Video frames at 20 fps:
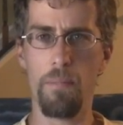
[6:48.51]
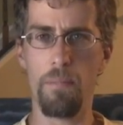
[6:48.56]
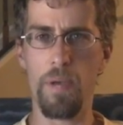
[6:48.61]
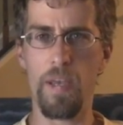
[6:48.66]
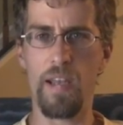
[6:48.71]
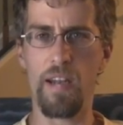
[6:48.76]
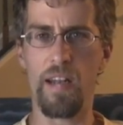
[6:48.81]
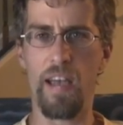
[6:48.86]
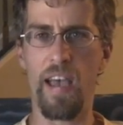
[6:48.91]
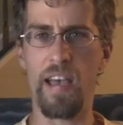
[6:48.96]

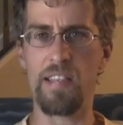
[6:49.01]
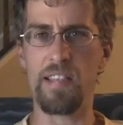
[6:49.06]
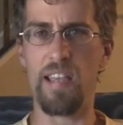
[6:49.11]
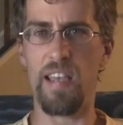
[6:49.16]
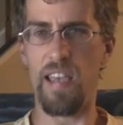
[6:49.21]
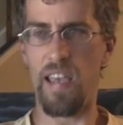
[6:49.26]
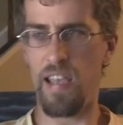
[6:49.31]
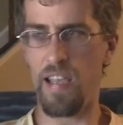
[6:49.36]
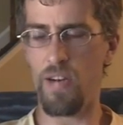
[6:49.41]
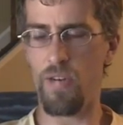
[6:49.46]
being
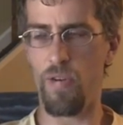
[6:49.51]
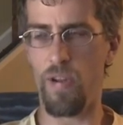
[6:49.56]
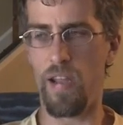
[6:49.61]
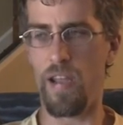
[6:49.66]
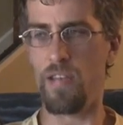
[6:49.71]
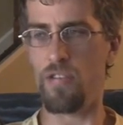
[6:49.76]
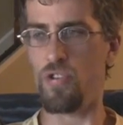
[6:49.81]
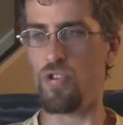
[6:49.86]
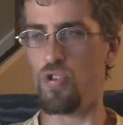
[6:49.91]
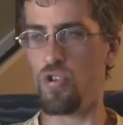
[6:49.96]
as
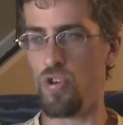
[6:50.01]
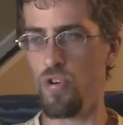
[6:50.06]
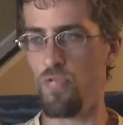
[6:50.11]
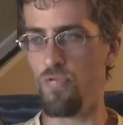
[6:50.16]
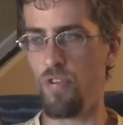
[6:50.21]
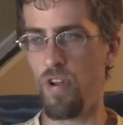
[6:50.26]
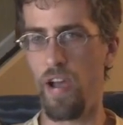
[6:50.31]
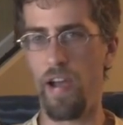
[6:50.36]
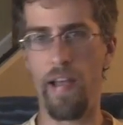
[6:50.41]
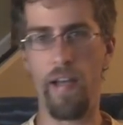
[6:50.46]
ignorant, as
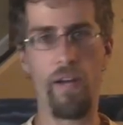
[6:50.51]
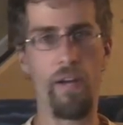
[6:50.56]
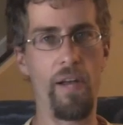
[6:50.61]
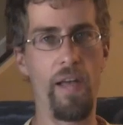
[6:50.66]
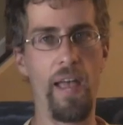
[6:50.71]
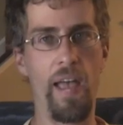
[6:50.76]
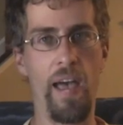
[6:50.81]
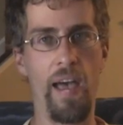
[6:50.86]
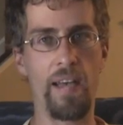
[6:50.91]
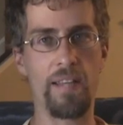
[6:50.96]

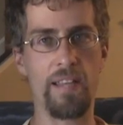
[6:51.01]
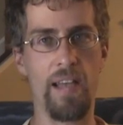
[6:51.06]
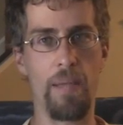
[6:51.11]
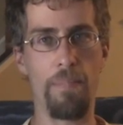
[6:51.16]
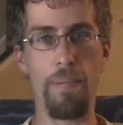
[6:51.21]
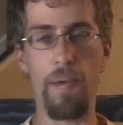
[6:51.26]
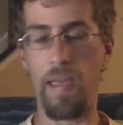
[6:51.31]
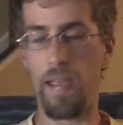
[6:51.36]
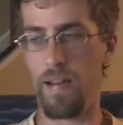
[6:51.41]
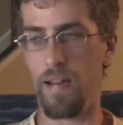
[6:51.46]
juvenile as
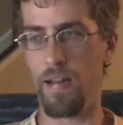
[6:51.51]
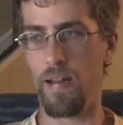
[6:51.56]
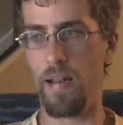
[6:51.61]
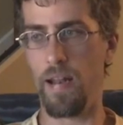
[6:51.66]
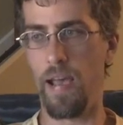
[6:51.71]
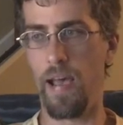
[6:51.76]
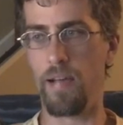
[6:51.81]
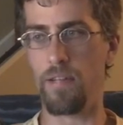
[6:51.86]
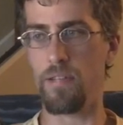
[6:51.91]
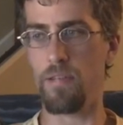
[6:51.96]
I painted
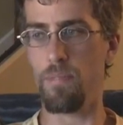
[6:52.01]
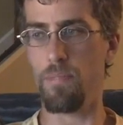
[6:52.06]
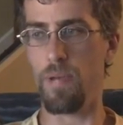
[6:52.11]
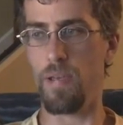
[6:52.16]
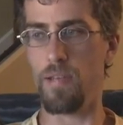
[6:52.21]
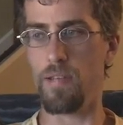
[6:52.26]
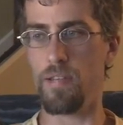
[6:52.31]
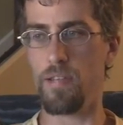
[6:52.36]
it out to be.